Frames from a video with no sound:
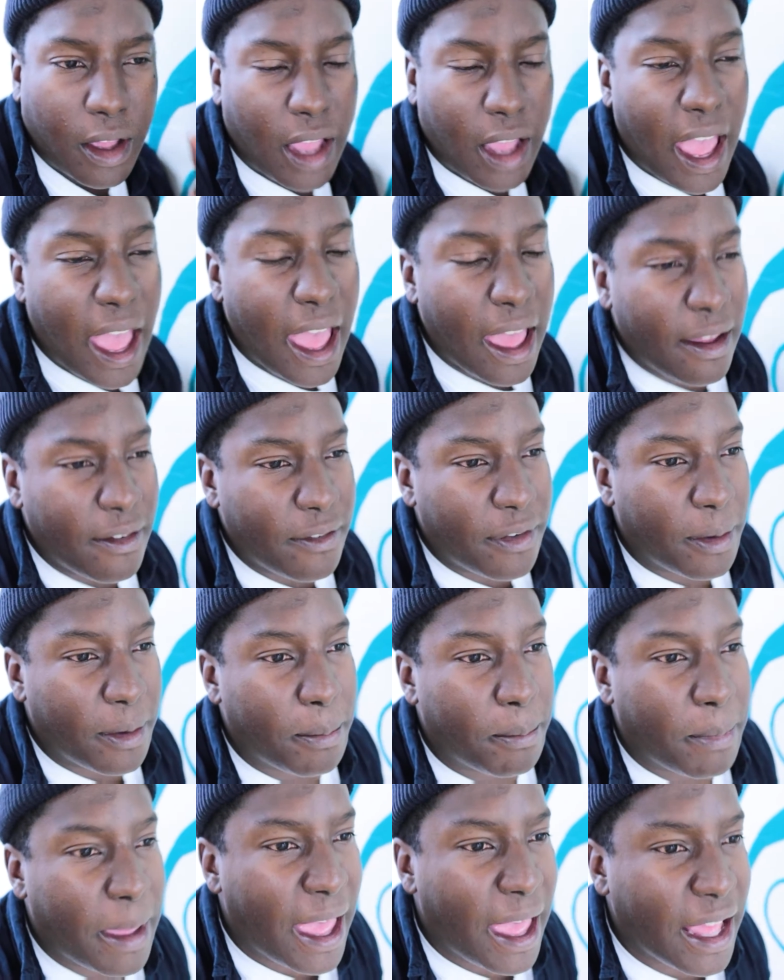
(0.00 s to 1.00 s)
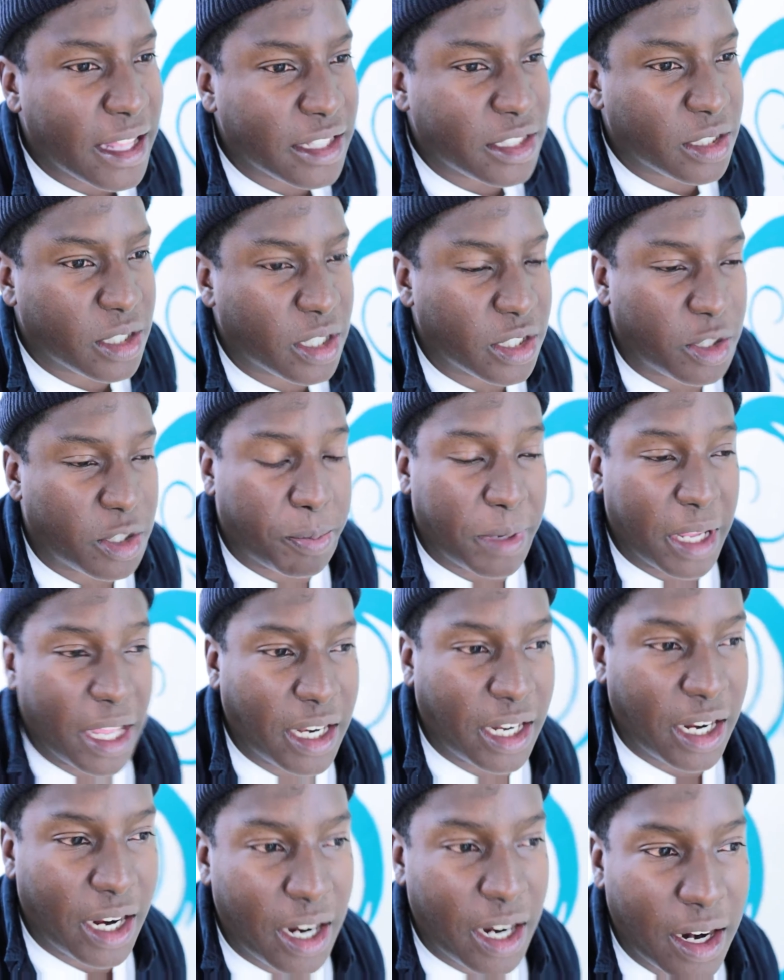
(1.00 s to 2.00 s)
Ev, Mads, could you be
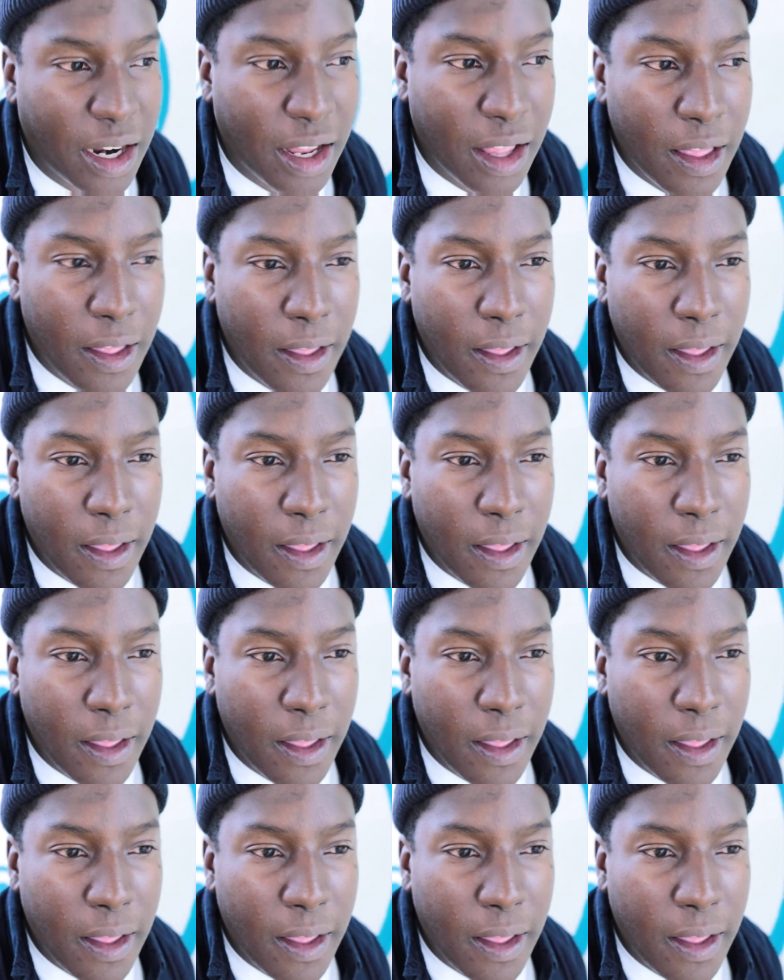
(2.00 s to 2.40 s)
in here?